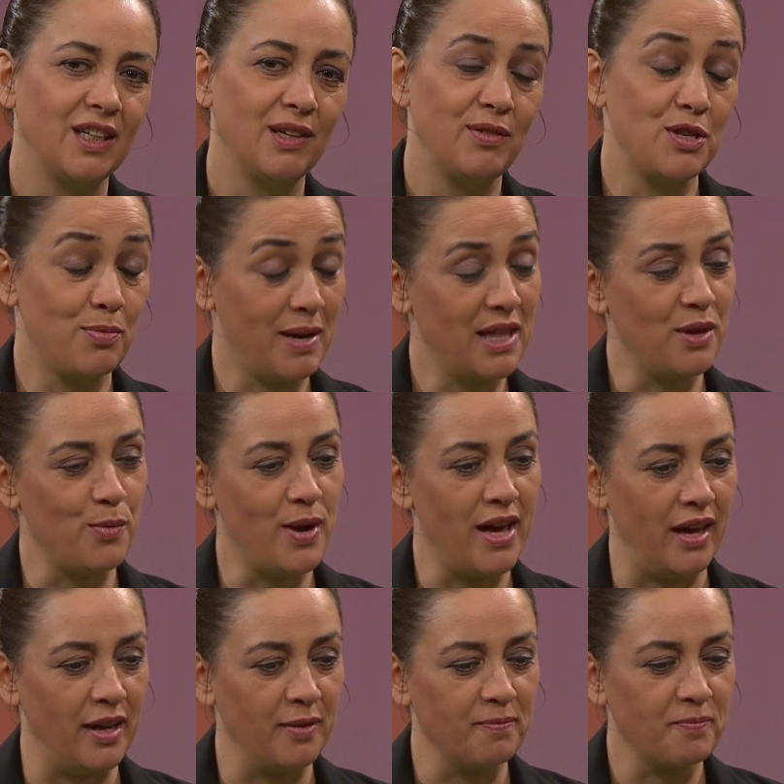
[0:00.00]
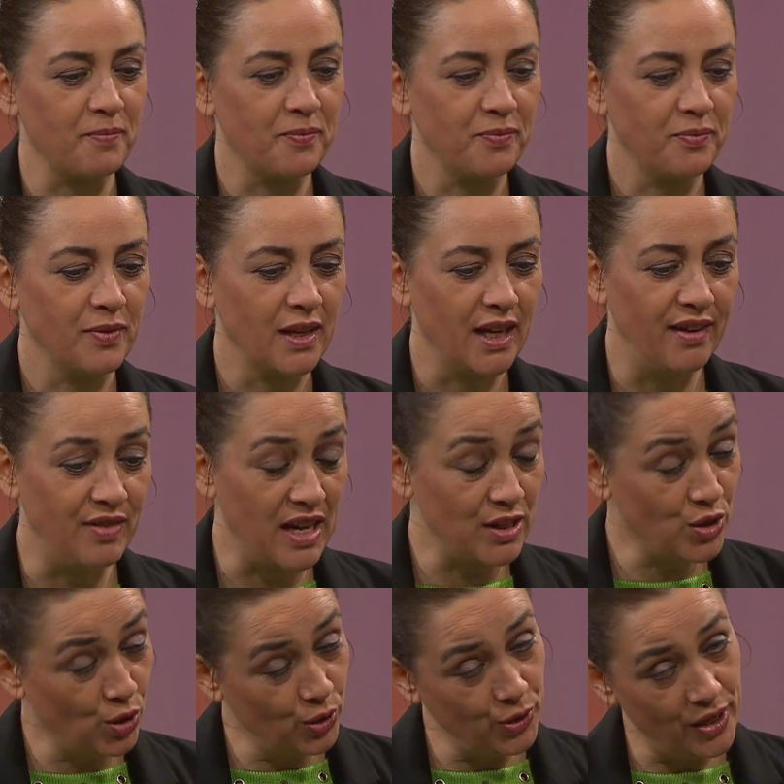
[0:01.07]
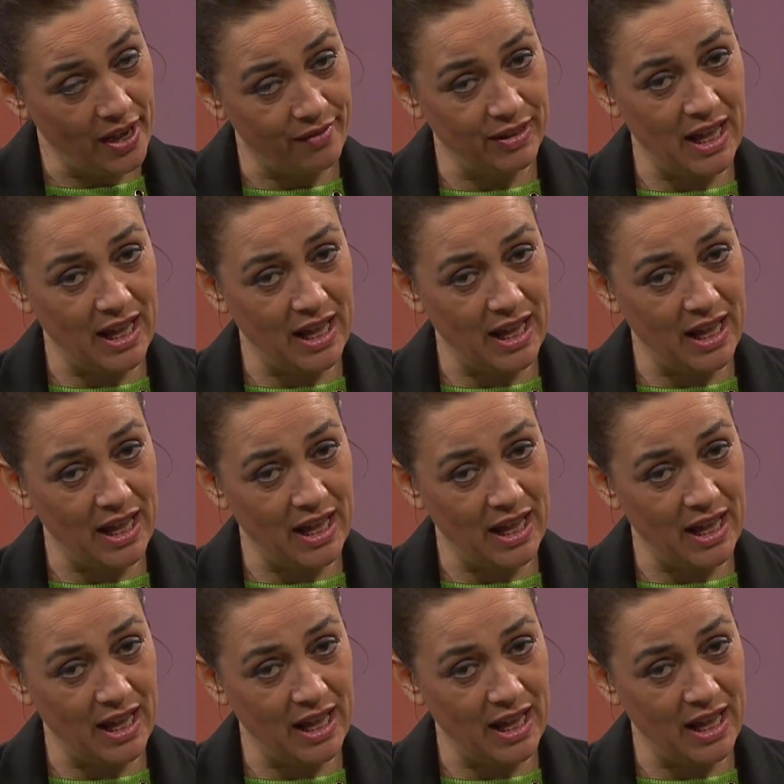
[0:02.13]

which, by the way, if that's all you have